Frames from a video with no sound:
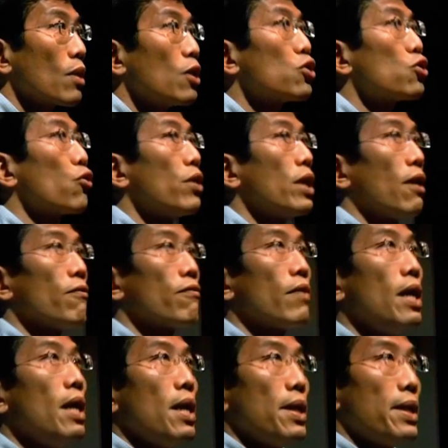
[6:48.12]
Sure enough,
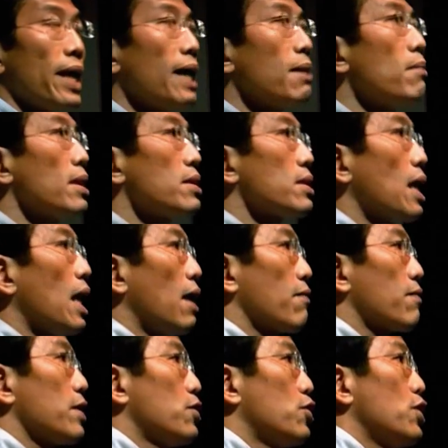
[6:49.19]
9 months
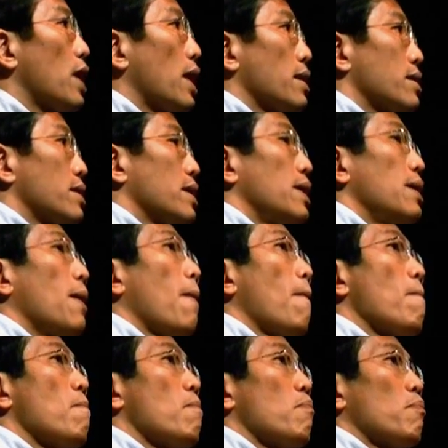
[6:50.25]
after GIC
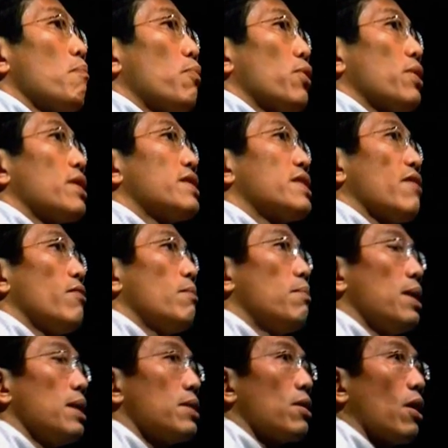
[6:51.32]
put the $7
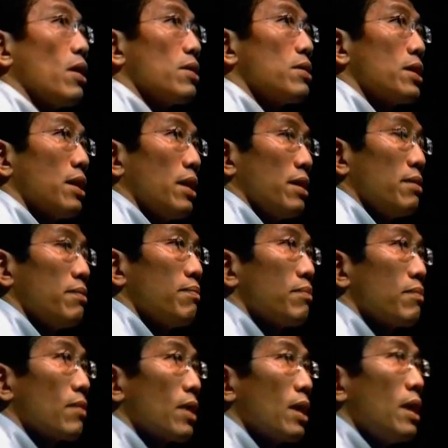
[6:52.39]
billion in,
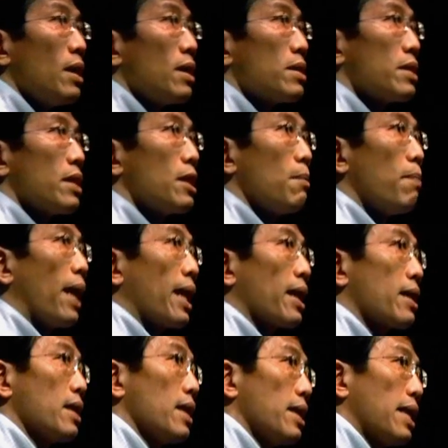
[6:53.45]

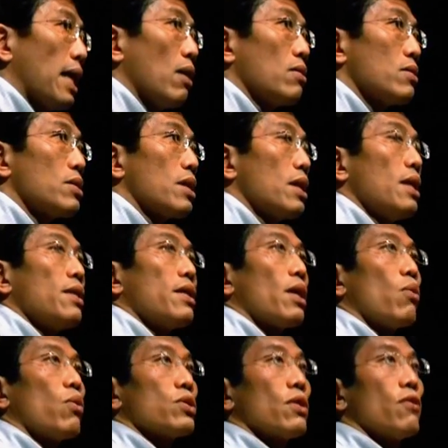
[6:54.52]
Citibank announced that
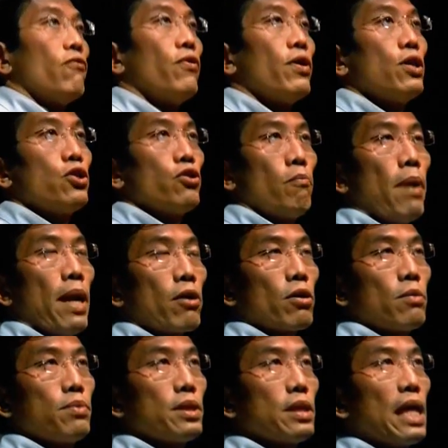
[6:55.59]
it was on the verge of
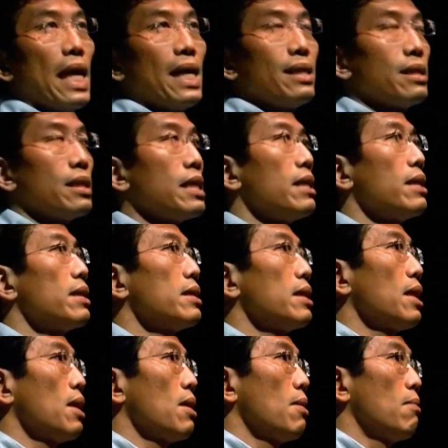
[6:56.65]
bankruptcy and needed
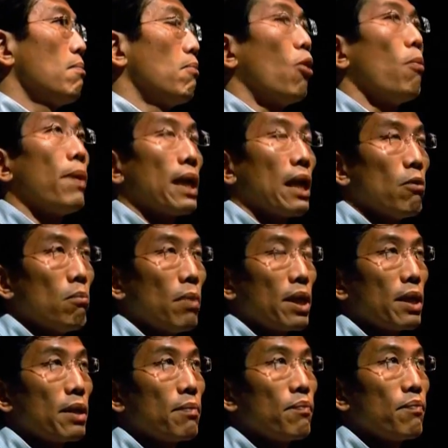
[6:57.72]
more bailout money.